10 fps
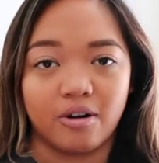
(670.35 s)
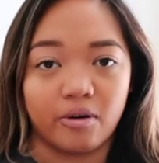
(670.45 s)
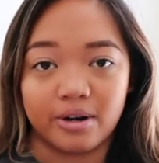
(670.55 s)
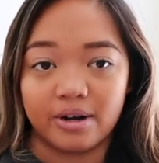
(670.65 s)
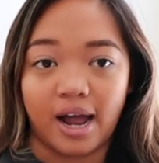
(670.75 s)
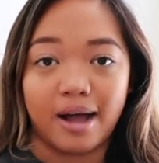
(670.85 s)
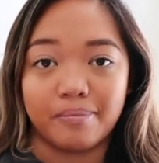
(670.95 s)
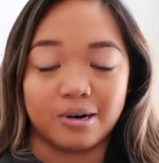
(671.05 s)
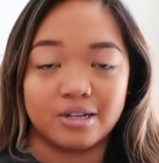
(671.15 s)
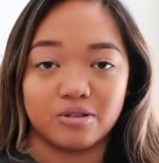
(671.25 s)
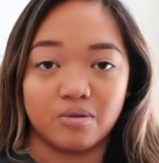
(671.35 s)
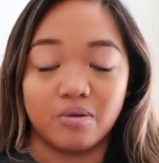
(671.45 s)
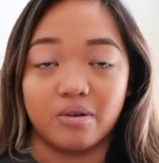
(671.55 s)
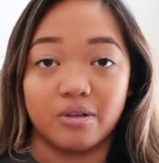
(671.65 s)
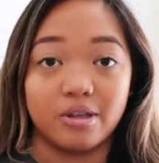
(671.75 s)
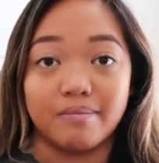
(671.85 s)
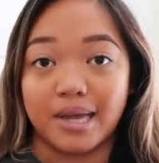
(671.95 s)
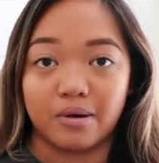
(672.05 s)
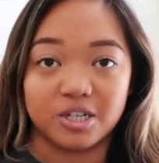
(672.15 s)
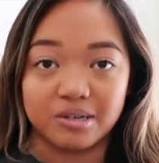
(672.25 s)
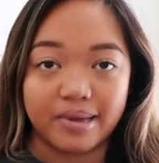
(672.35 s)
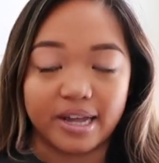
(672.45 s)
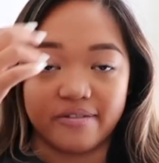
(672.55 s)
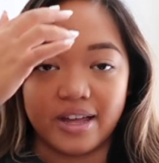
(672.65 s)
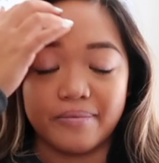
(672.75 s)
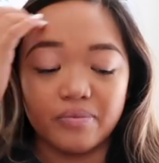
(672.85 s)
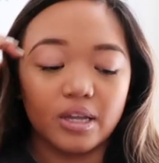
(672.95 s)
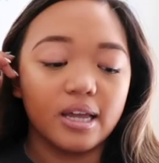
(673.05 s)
or not party school, you make what you make of it.